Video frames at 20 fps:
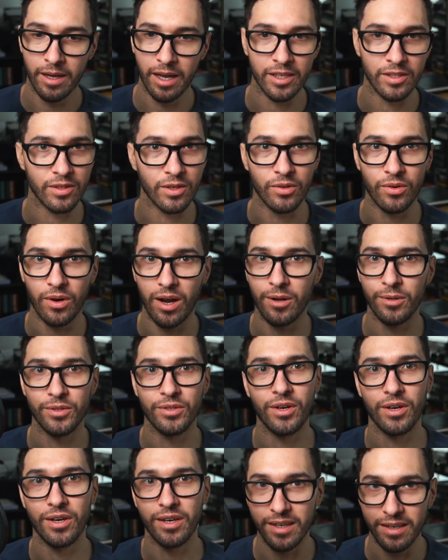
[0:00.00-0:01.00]
as the
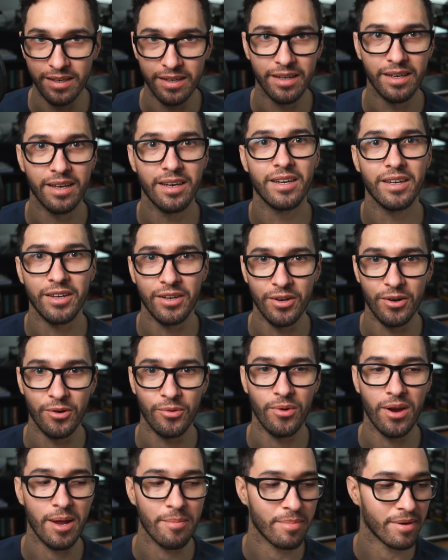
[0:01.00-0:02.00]
crowd started,
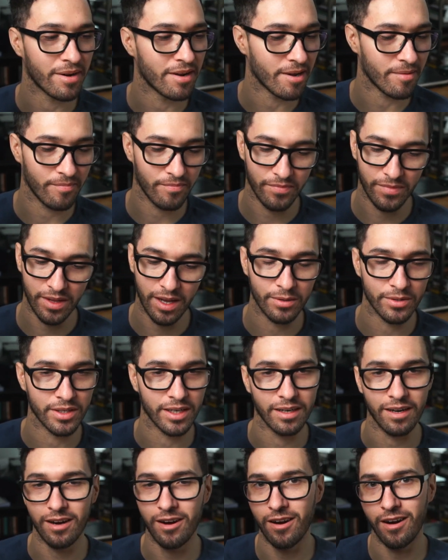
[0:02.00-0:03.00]
ramping up, I
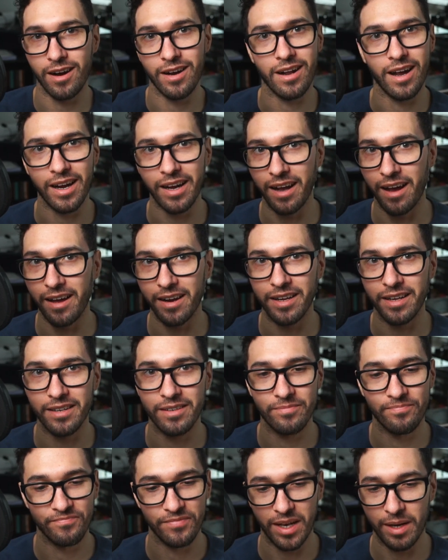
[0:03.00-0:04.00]
was like, all right, I got it.